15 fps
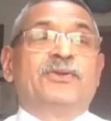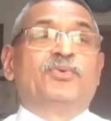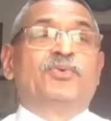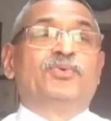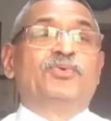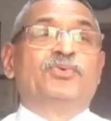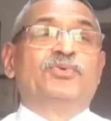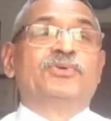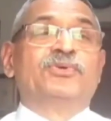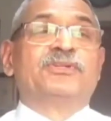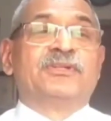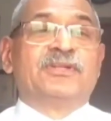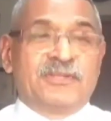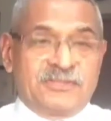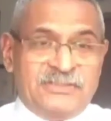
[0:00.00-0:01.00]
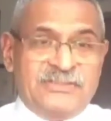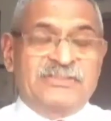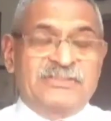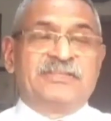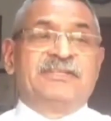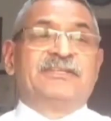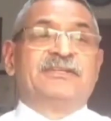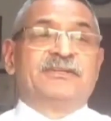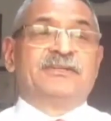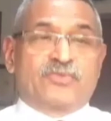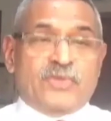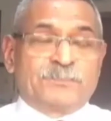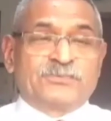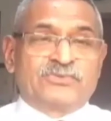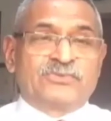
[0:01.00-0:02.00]
to the
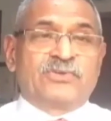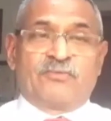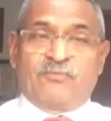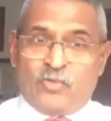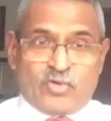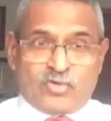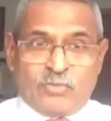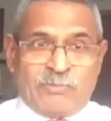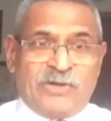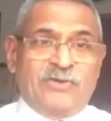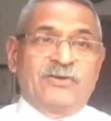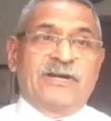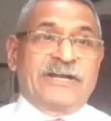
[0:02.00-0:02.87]
troops of Fokumau.